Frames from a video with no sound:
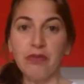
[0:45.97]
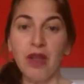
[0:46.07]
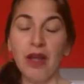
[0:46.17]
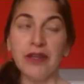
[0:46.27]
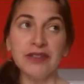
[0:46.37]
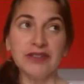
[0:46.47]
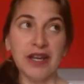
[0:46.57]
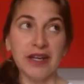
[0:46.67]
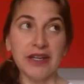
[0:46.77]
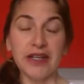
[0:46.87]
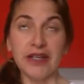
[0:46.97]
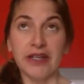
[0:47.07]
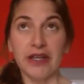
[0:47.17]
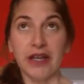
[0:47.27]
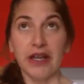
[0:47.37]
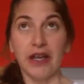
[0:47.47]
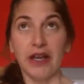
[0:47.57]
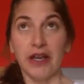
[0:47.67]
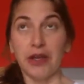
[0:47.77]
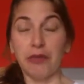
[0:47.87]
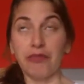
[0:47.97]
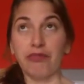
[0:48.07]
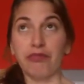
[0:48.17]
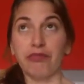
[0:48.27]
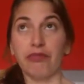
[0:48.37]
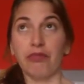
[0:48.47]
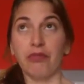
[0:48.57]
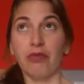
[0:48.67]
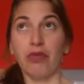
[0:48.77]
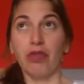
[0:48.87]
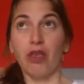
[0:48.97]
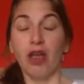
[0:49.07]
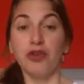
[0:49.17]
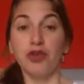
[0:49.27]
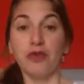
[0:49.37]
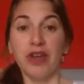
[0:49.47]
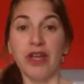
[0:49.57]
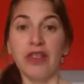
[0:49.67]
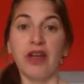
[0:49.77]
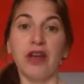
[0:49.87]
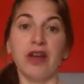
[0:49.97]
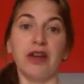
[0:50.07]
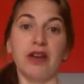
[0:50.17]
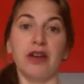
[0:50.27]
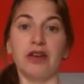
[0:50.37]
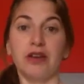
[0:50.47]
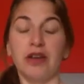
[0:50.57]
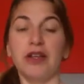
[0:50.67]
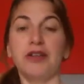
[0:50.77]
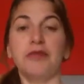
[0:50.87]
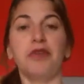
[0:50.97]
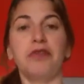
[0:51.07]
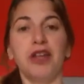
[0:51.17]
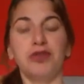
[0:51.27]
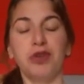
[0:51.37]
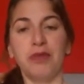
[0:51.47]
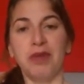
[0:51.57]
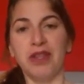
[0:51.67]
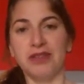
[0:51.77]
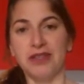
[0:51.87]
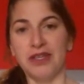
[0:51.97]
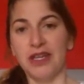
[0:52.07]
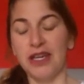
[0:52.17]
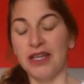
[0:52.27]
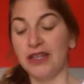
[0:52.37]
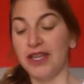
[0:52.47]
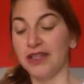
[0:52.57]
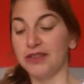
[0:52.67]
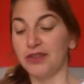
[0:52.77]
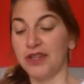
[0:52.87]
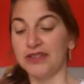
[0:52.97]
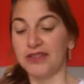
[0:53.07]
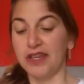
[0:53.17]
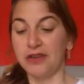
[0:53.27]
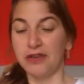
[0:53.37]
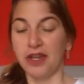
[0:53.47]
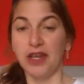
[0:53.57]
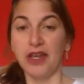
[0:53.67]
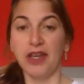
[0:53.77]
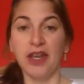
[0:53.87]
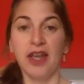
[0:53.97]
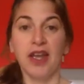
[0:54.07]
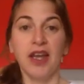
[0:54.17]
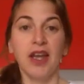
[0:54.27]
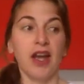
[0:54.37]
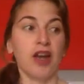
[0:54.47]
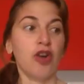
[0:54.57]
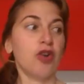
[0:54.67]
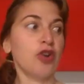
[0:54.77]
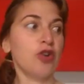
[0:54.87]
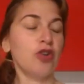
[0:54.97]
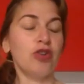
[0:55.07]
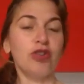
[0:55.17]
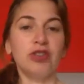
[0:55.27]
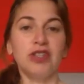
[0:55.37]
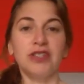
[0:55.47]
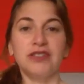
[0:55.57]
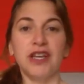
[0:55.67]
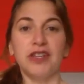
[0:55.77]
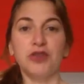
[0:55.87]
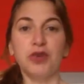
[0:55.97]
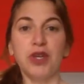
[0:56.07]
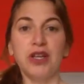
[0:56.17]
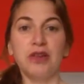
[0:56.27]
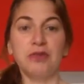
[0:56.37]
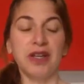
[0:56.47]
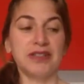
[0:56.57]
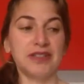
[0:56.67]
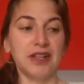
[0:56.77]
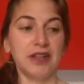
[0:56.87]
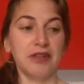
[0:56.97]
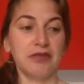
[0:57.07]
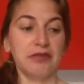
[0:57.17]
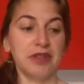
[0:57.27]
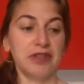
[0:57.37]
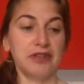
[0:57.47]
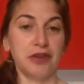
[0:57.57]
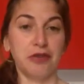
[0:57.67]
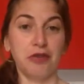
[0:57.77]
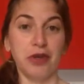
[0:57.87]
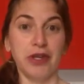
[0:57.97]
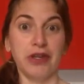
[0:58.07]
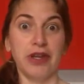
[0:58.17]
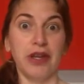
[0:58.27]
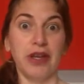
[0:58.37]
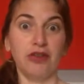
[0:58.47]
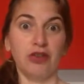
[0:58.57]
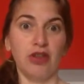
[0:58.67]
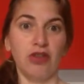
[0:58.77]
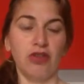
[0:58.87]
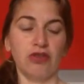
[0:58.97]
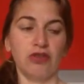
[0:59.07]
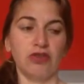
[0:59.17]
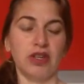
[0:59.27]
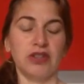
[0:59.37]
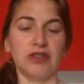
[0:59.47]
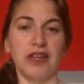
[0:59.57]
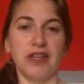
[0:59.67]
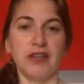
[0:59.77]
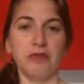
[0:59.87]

I study uh, Ayurveda and a little bit of natural medicine in India. So I say, okay, I'm gonna decide to heal myself instead of going again to the doctor and taking